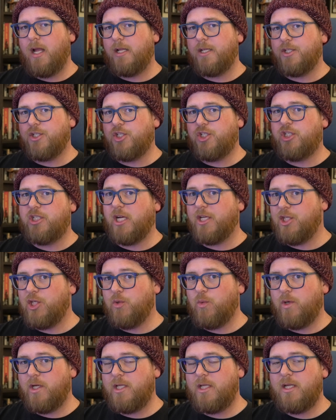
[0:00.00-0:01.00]

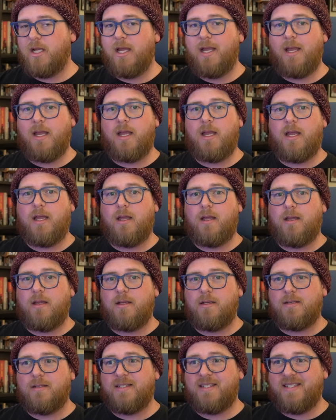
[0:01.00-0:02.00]
genuine
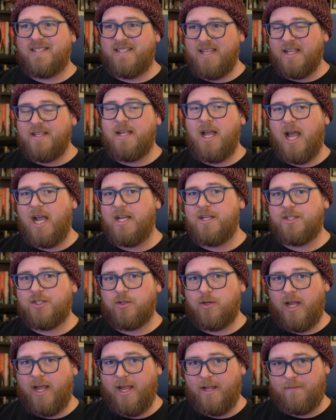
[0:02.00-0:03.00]

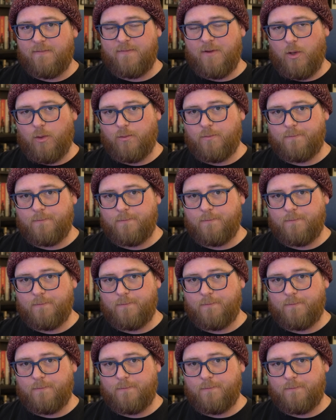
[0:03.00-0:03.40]
Sennheiser headphone.